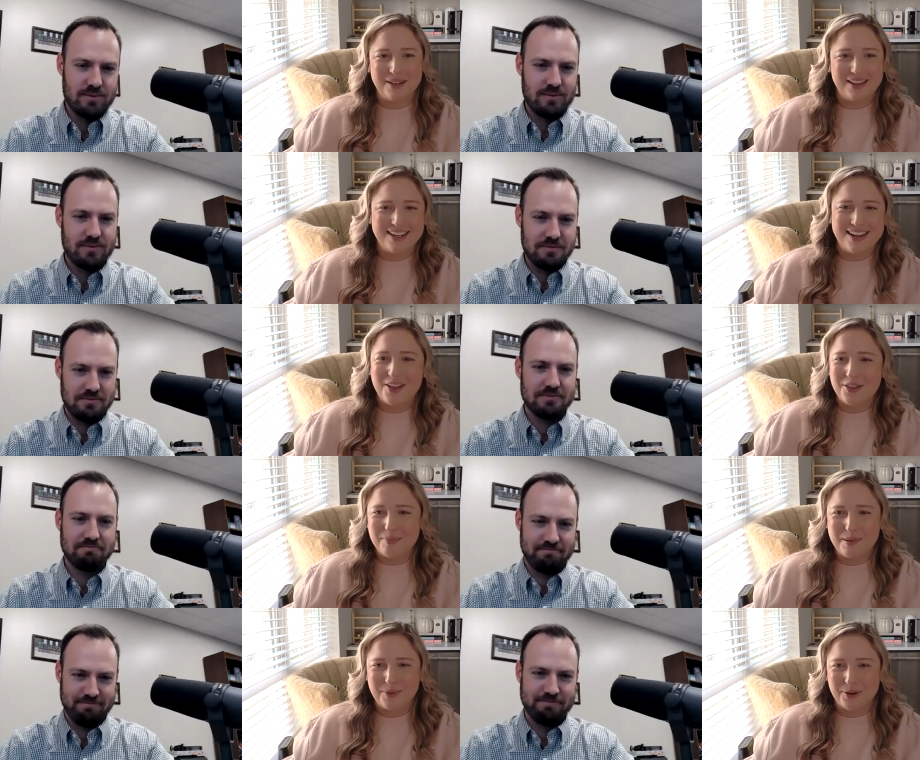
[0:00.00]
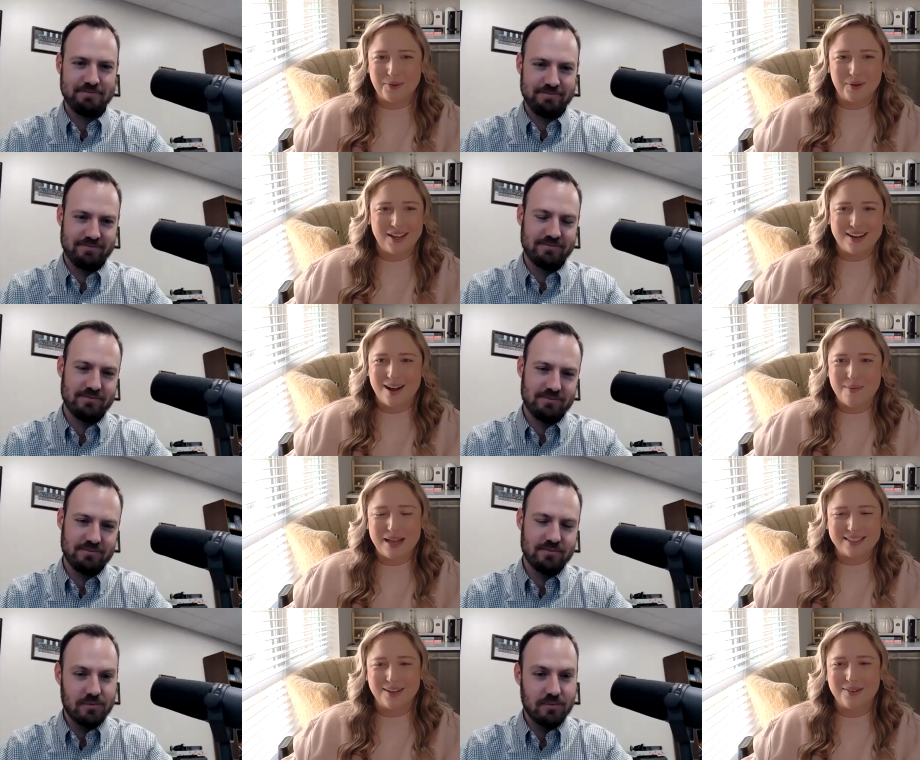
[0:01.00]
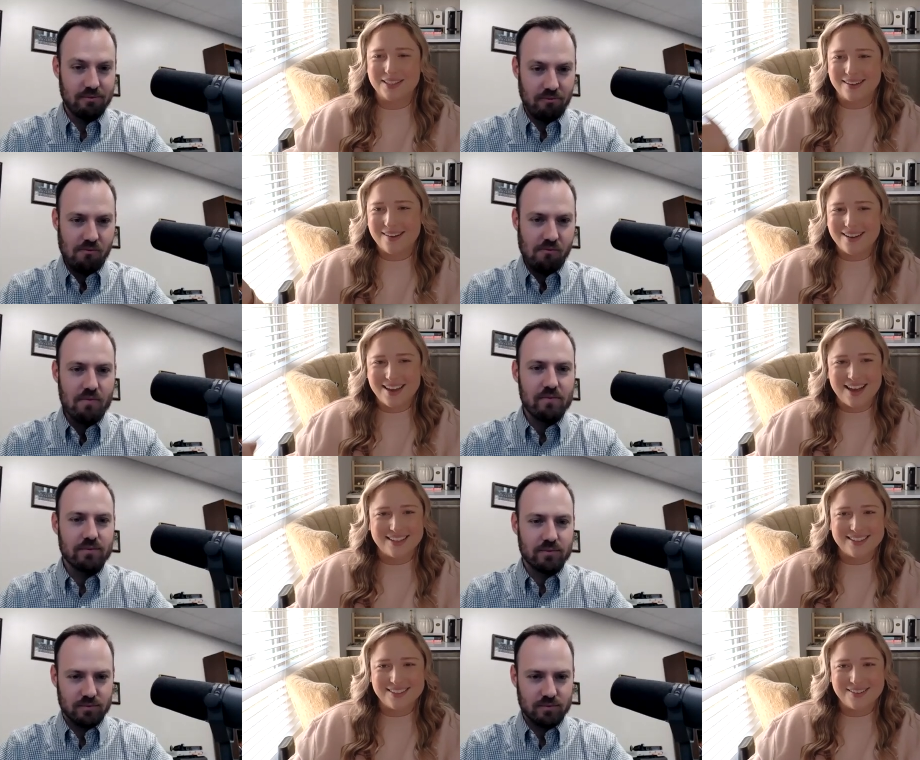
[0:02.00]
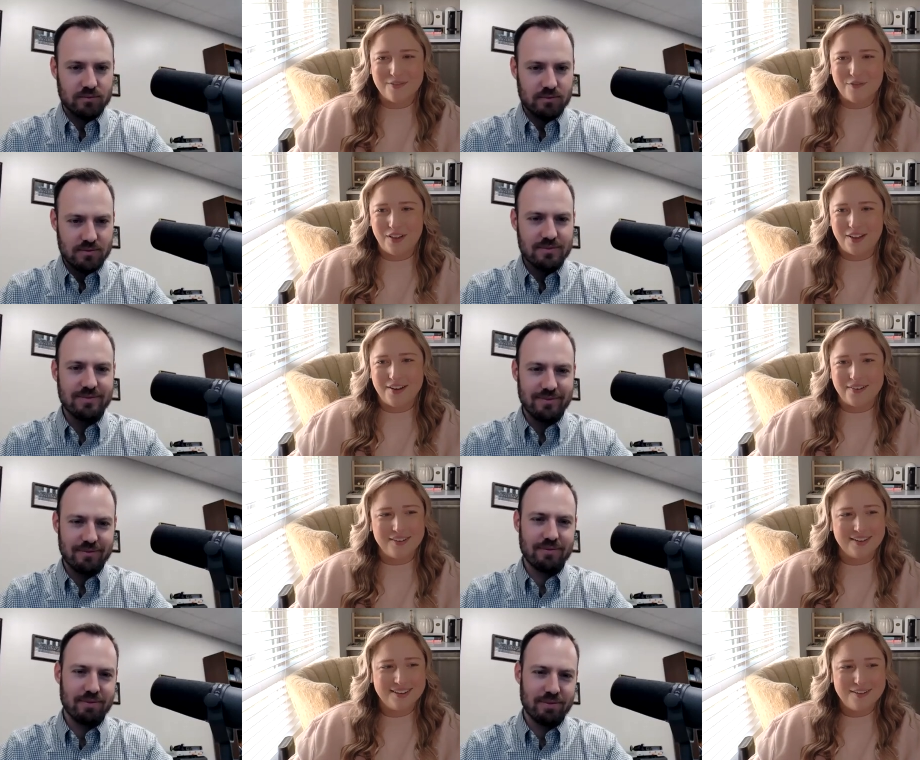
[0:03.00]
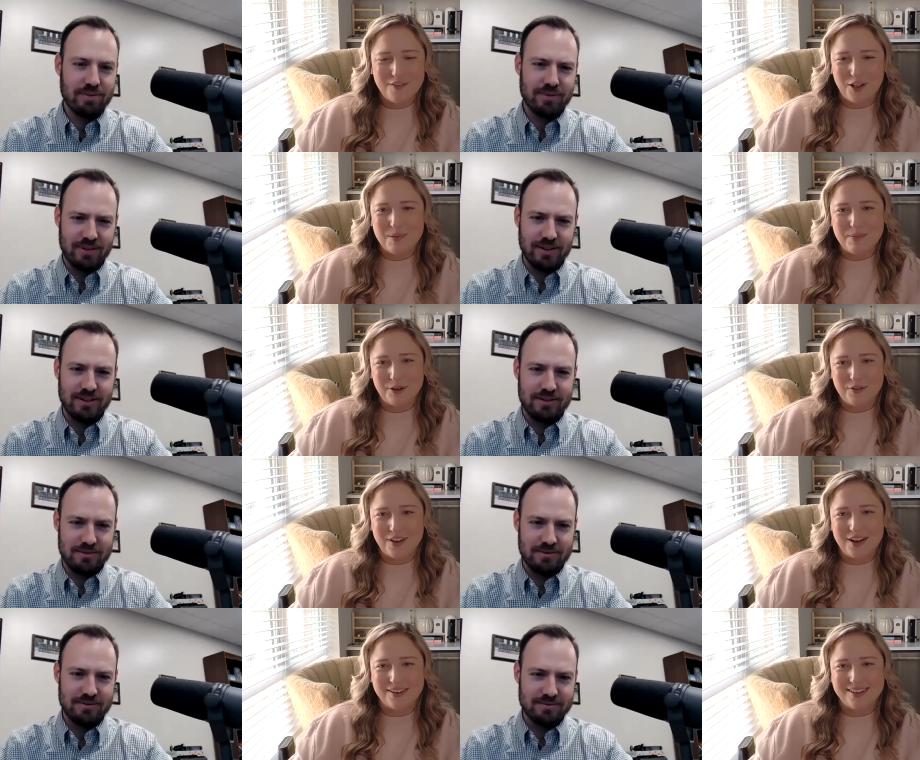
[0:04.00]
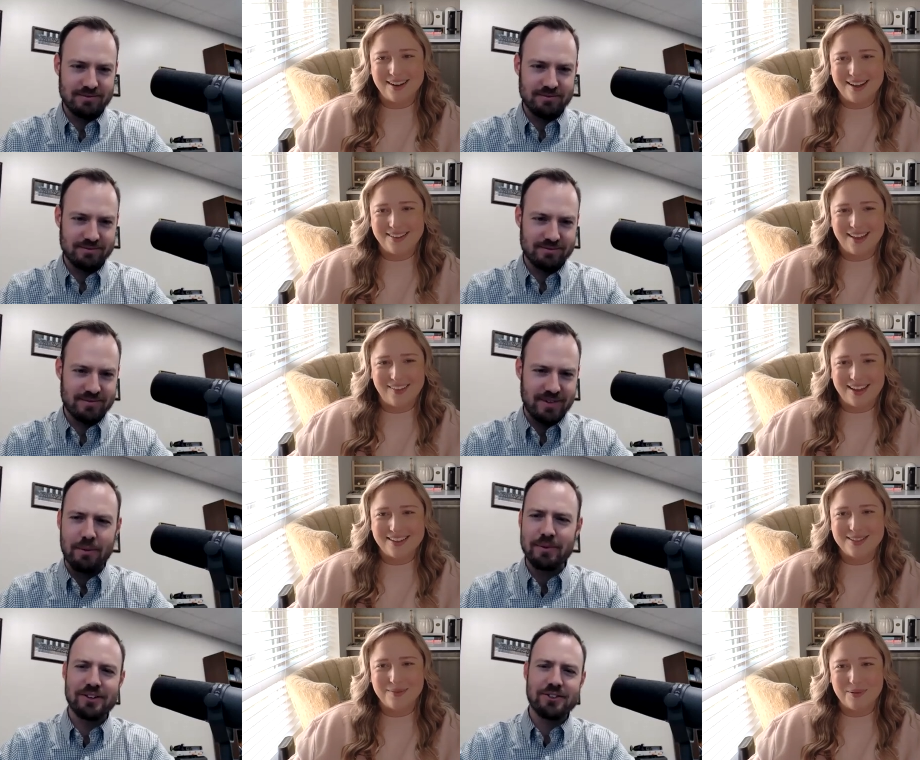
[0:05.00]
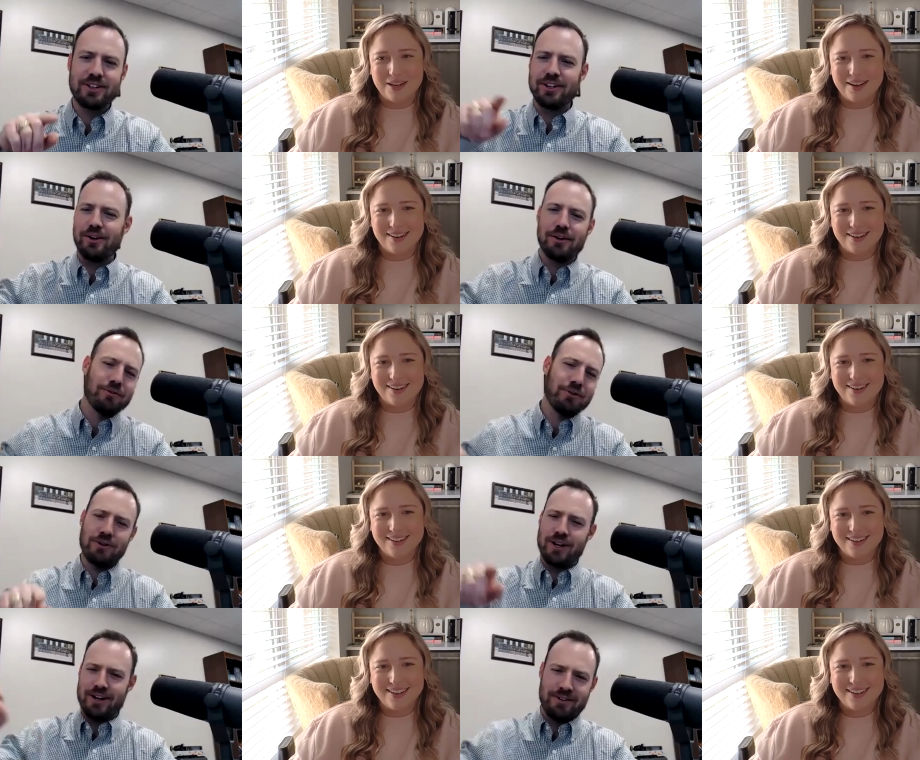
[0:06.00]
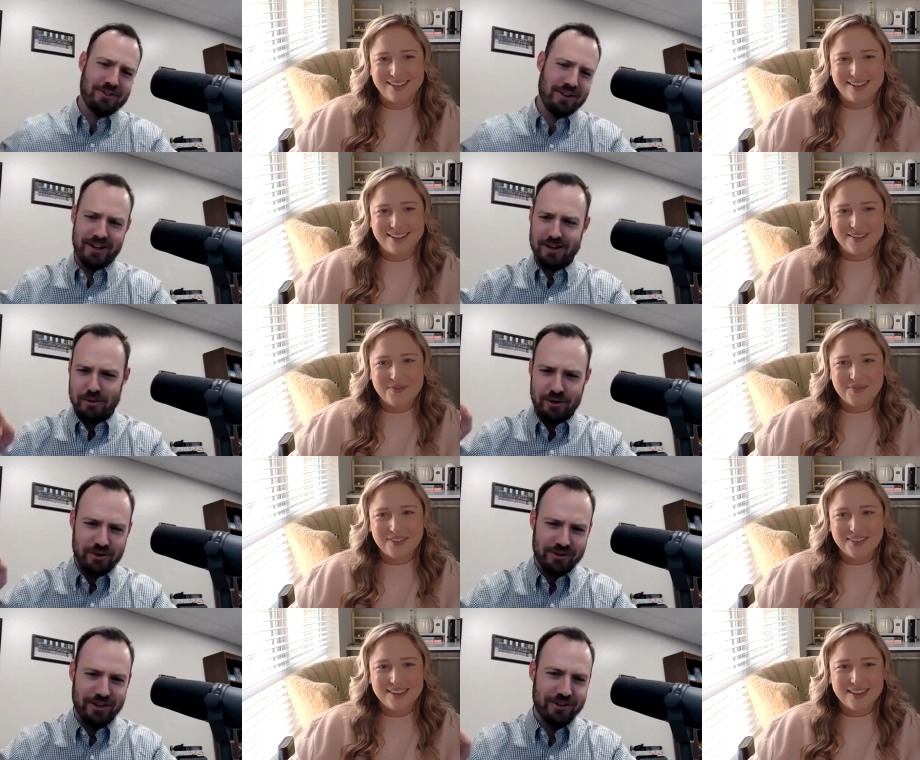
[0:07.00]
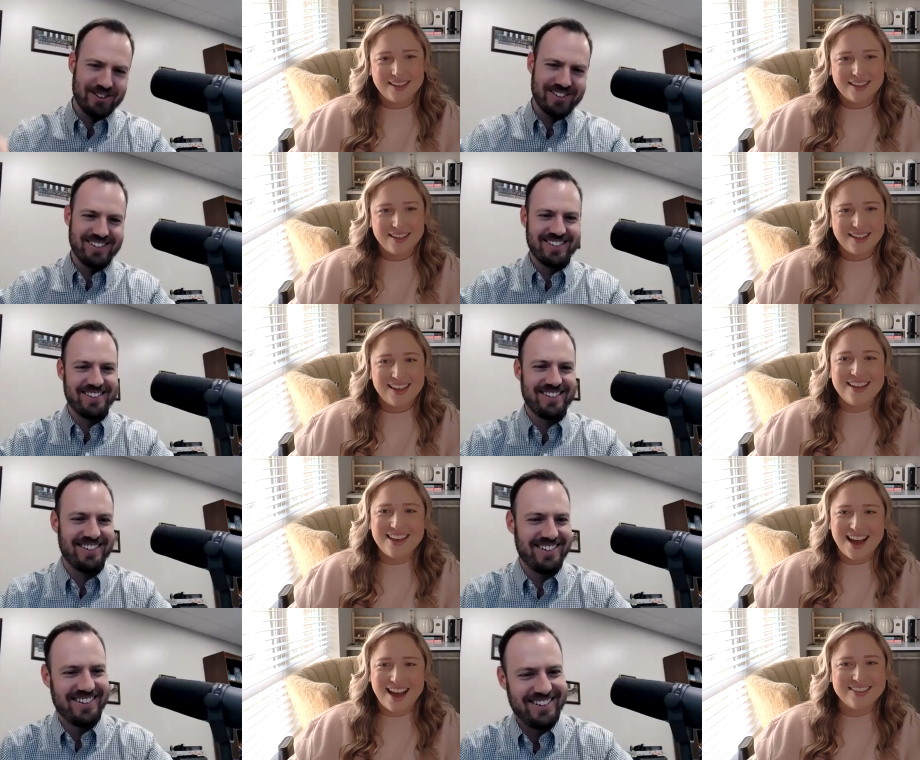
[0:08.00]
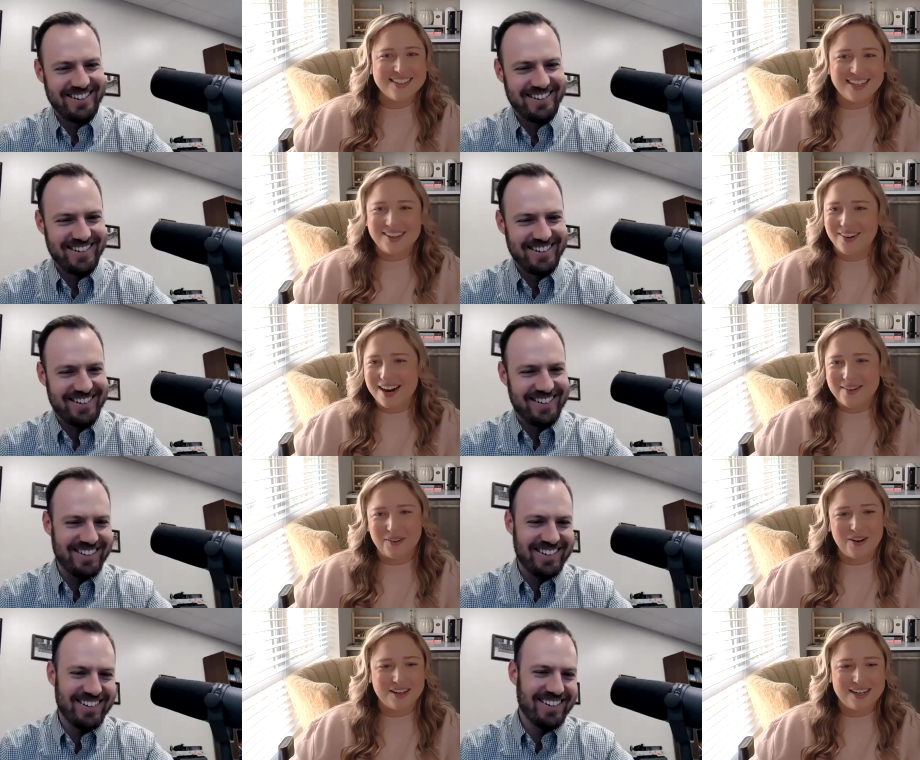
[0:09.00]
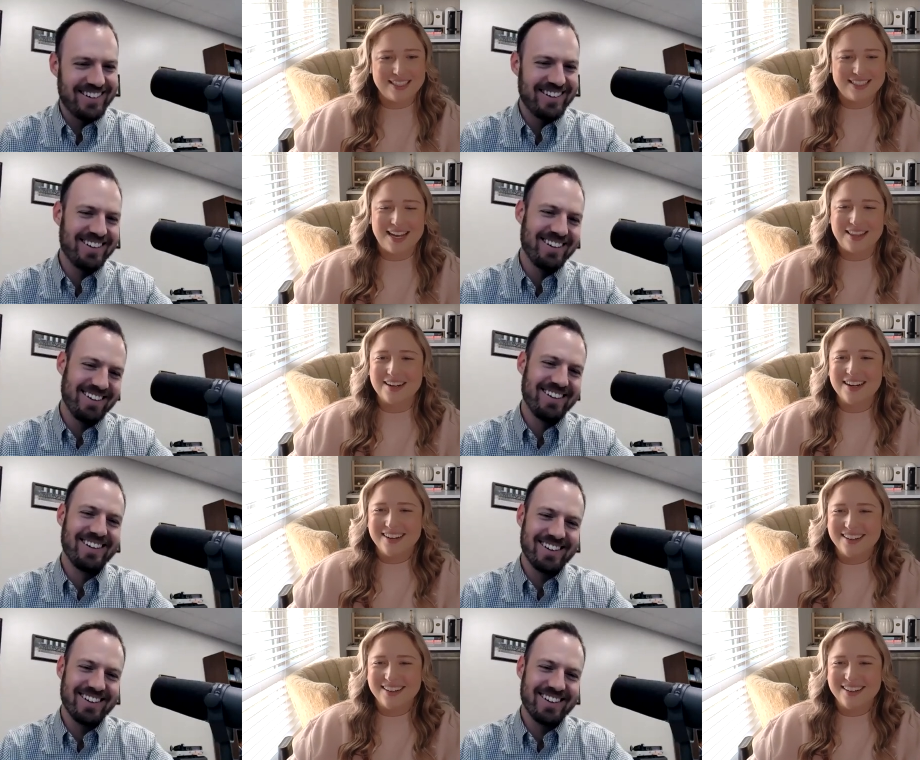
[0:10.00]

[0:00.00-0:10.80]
Speaker 1: but like other people who were like not passing, I was like, oh yes, fellow people who failed. I like
Speaker 2: to see all of you guys at a bar later.
Speaker 1: Yeah, I was like, great, we're all going to get together.